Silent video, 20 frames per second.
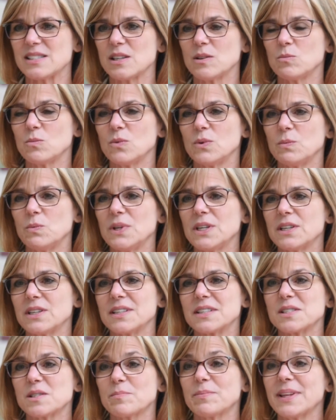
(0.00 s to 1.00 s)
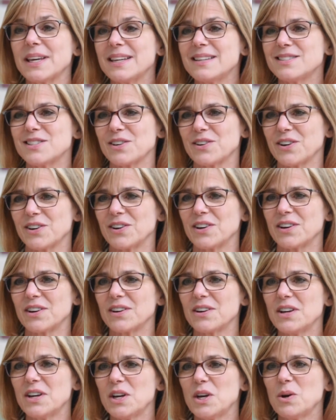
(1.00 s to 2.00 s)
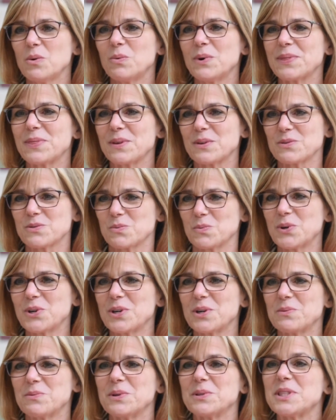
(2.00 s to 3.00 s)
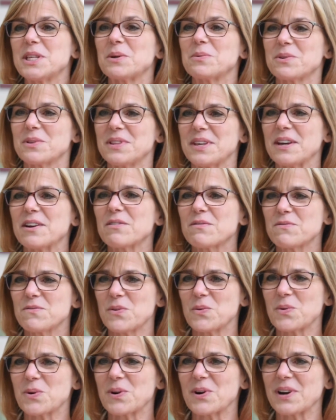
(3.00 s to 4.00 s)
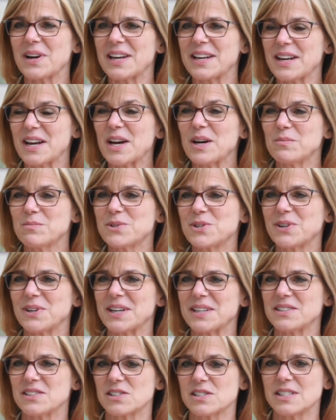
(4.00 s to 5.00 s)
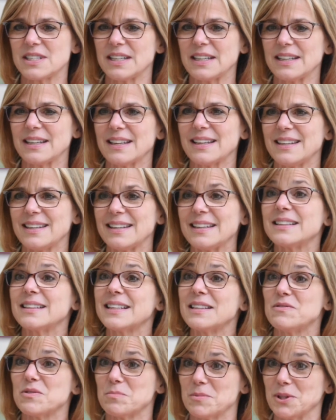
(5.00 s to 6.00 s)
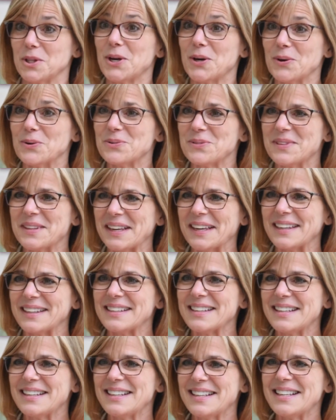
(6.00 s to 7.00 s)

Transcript: And when we could explain to her what those were and what they were there for, it helped her understand and leave them alone then,